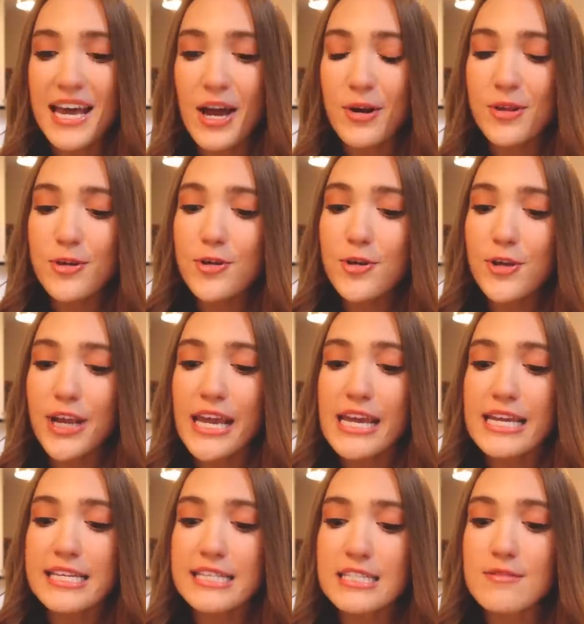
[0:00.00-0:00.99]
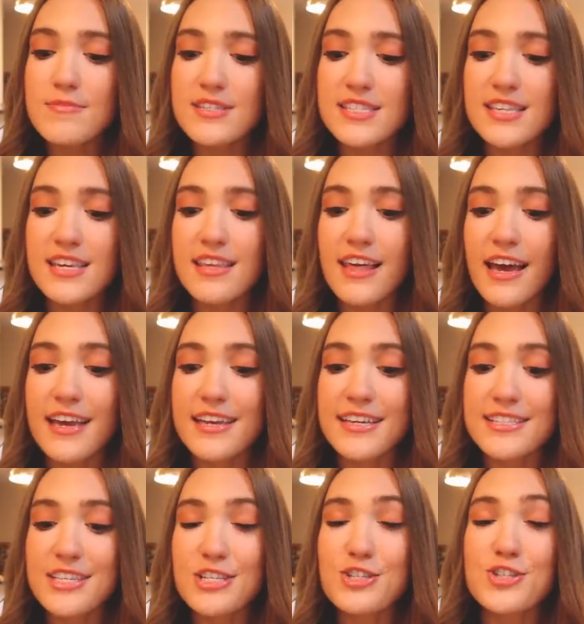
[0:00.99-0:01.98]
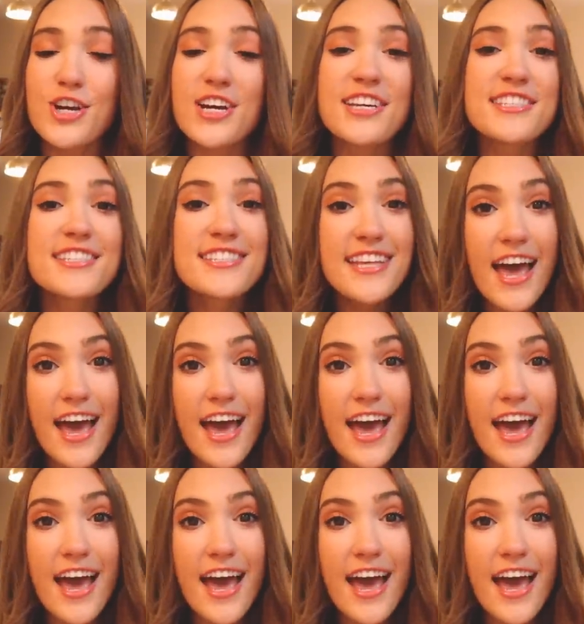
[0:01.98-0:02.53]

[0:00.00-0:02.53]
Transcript: how do you create intimacy that isn't just